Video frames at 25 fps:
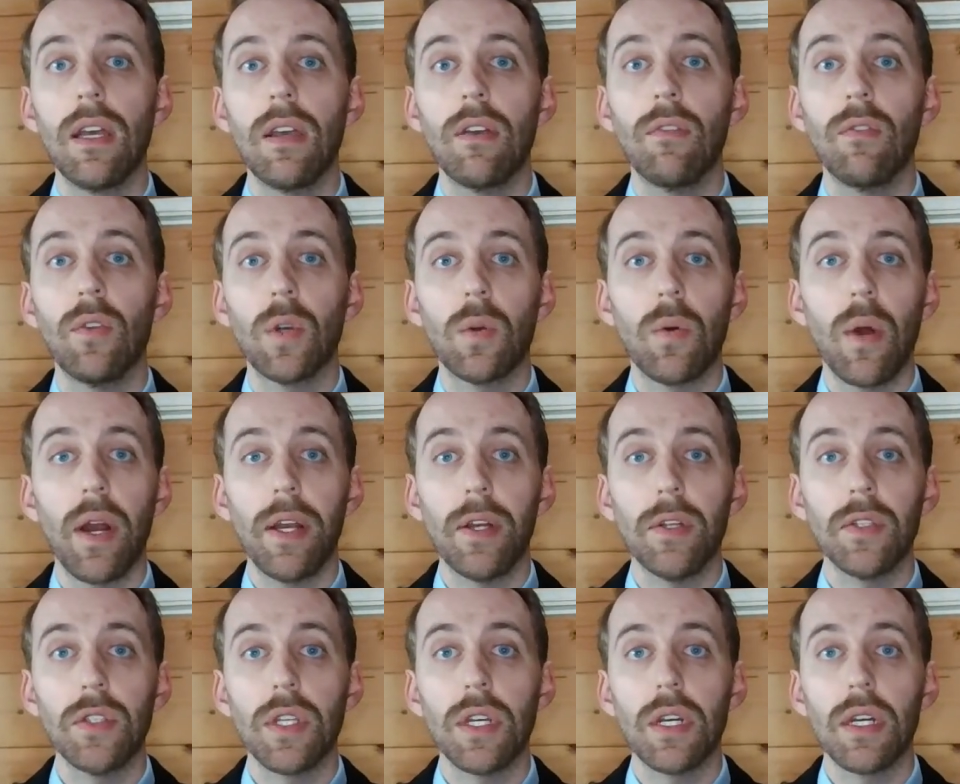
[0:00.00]
It
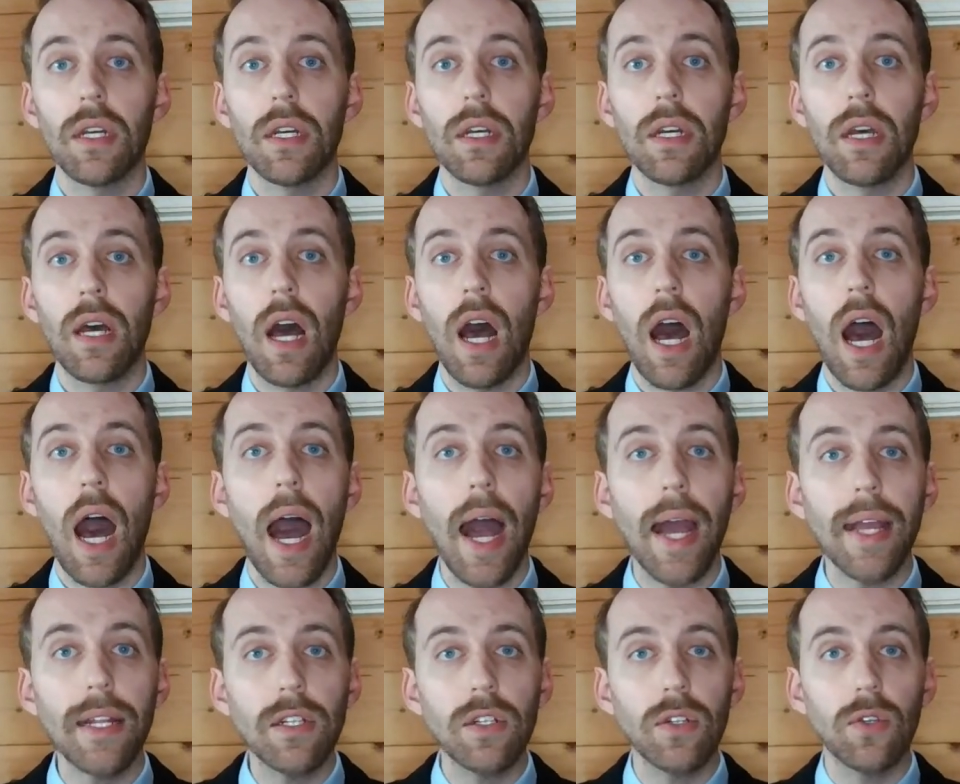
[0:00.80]
requires a
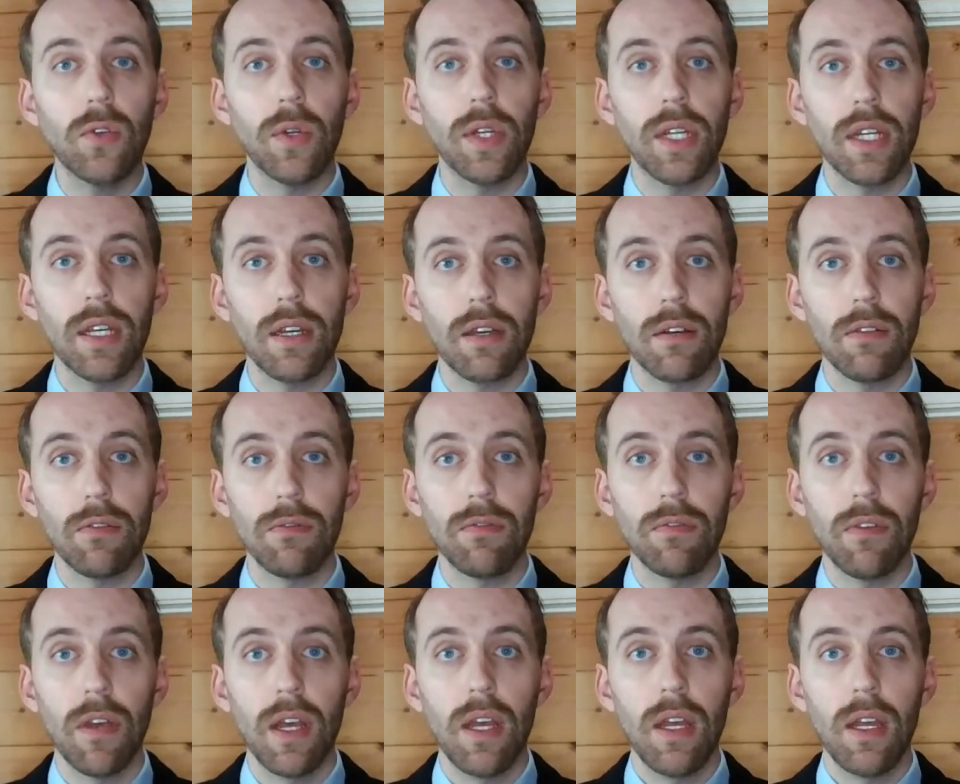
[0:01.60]
high degree
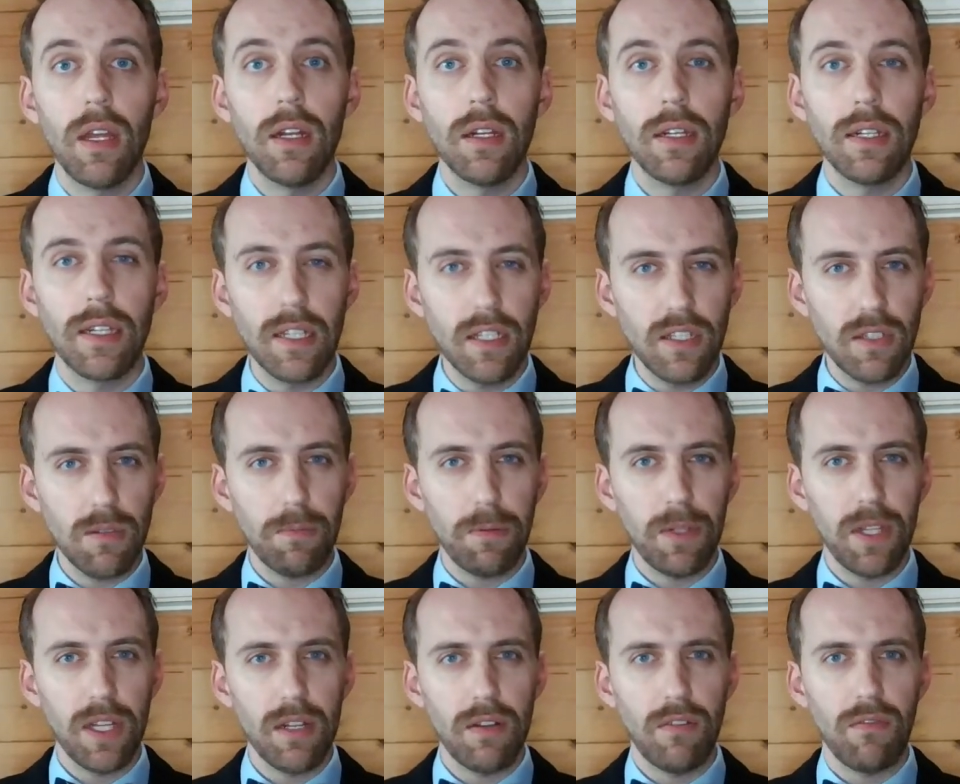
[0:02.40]
of
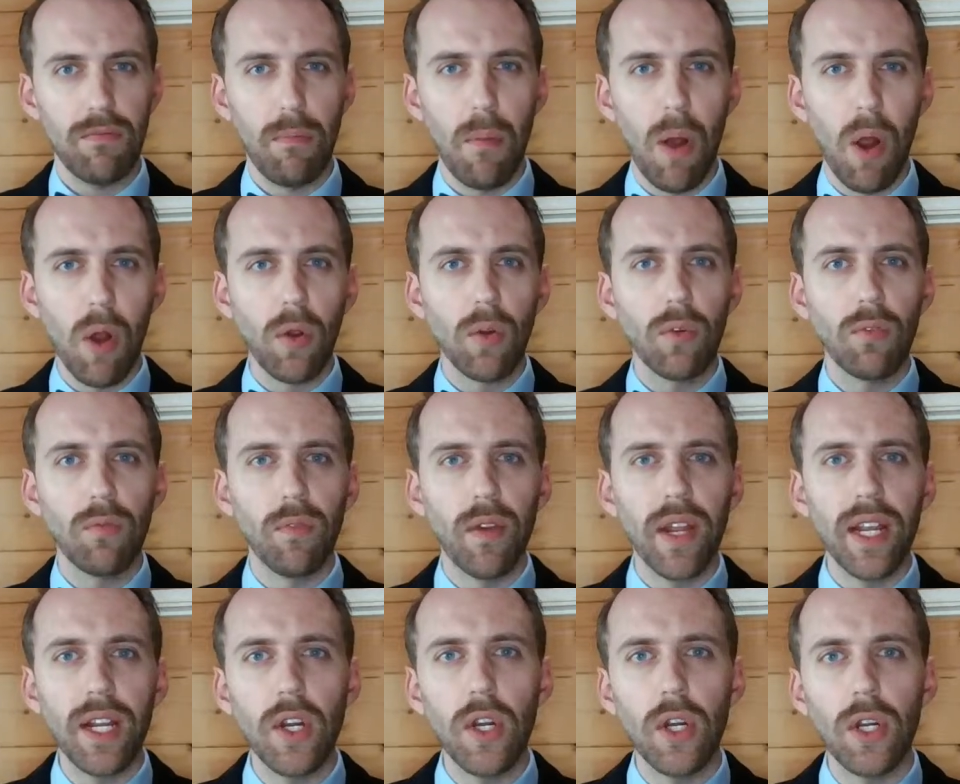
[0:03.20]
discipline, of moral
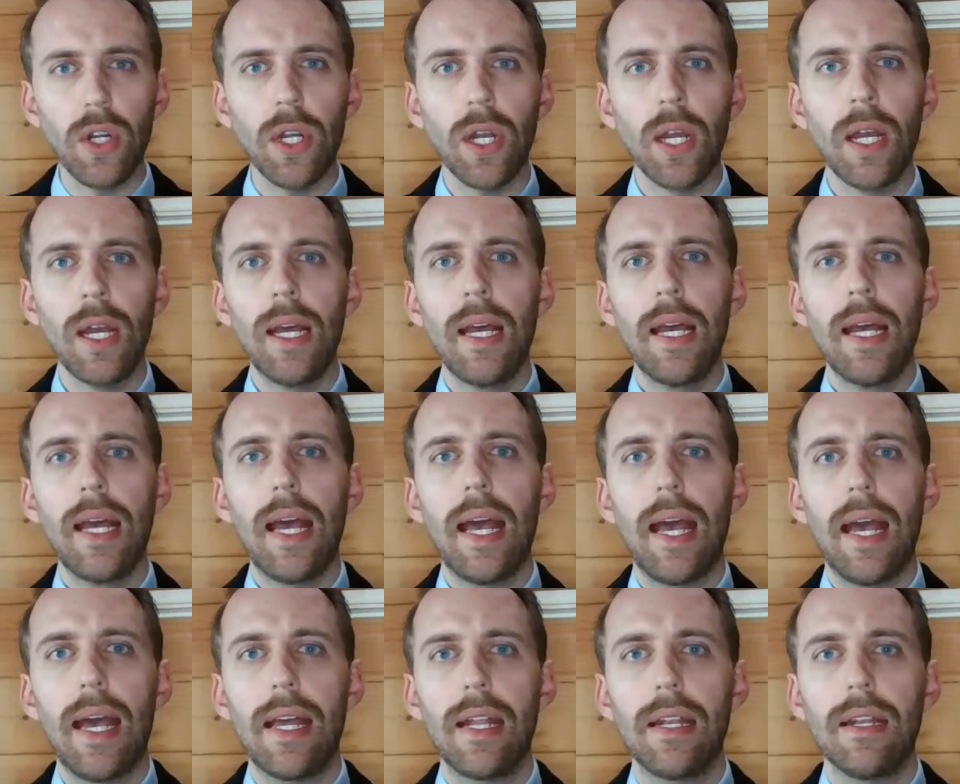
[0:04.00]
rigor,
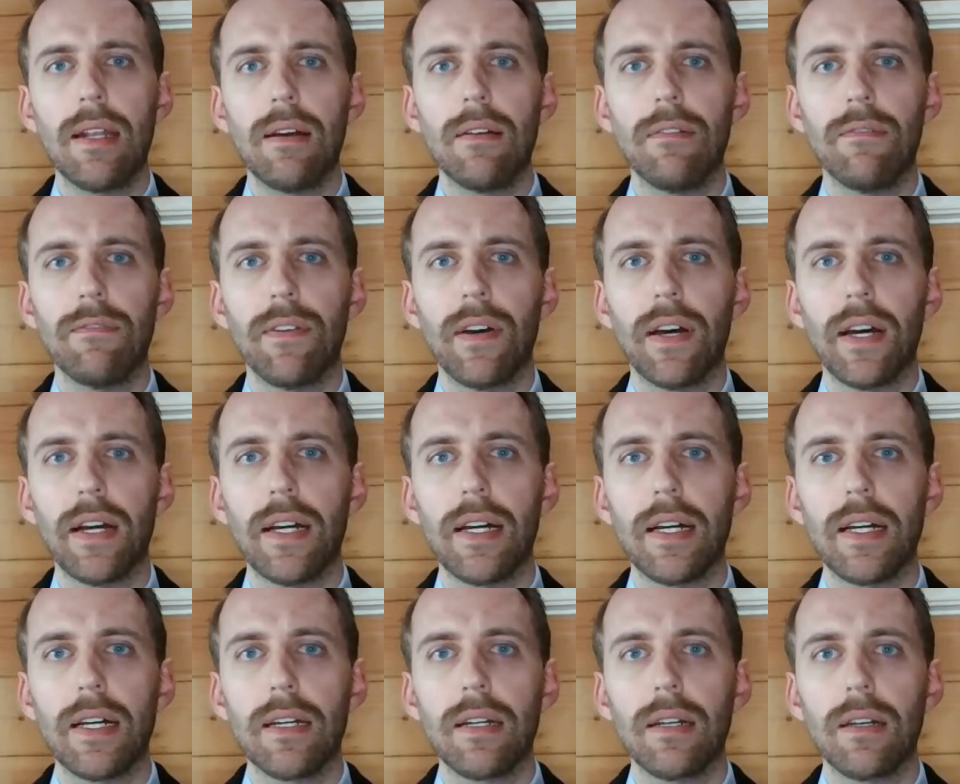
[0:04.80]
and
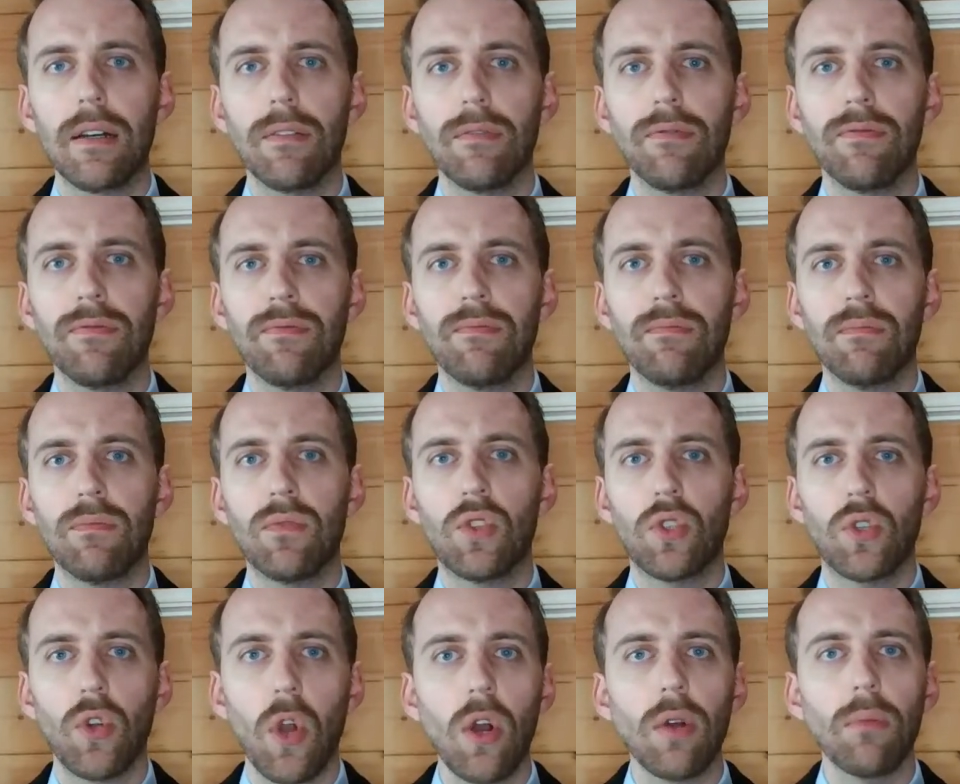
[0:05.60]
of
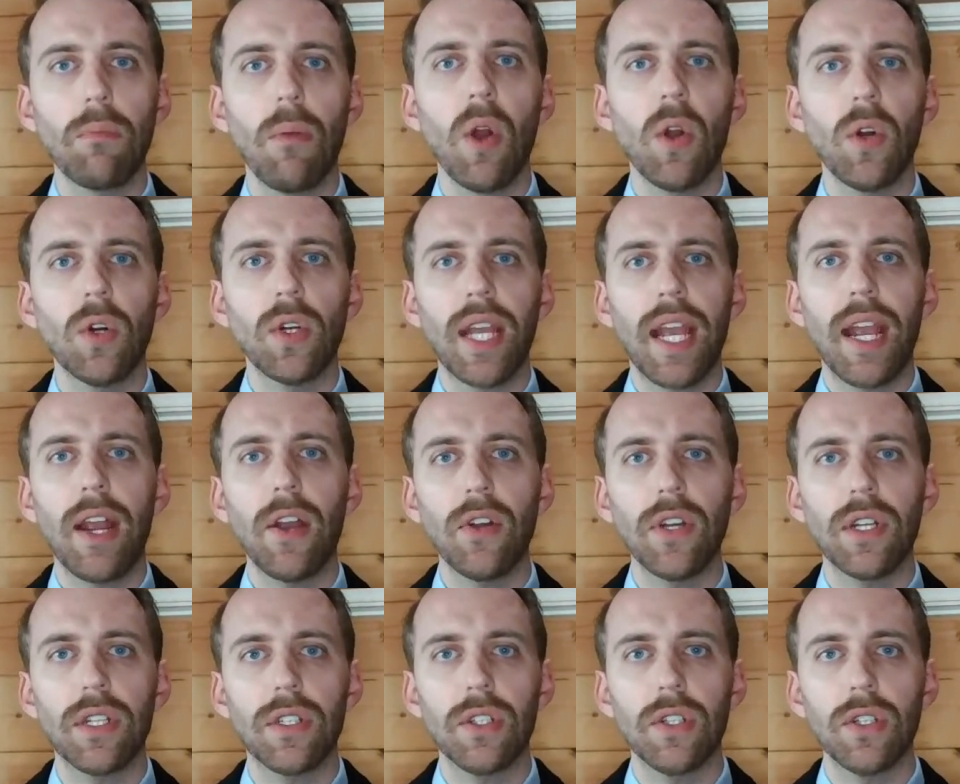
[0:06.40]
strong moral
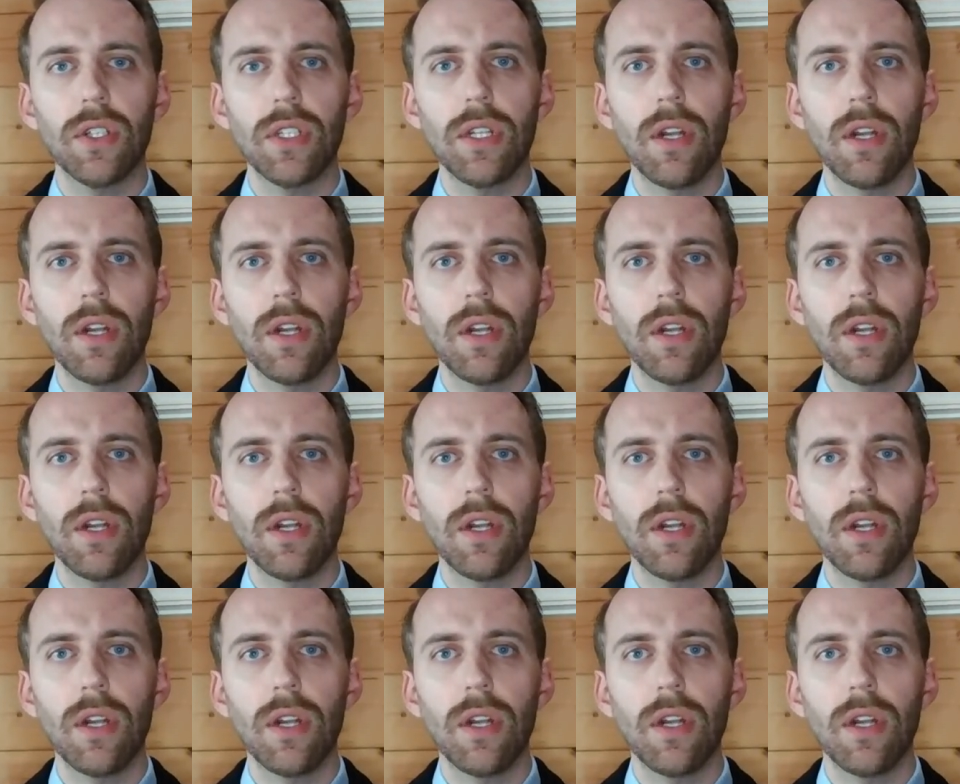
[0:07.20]
character.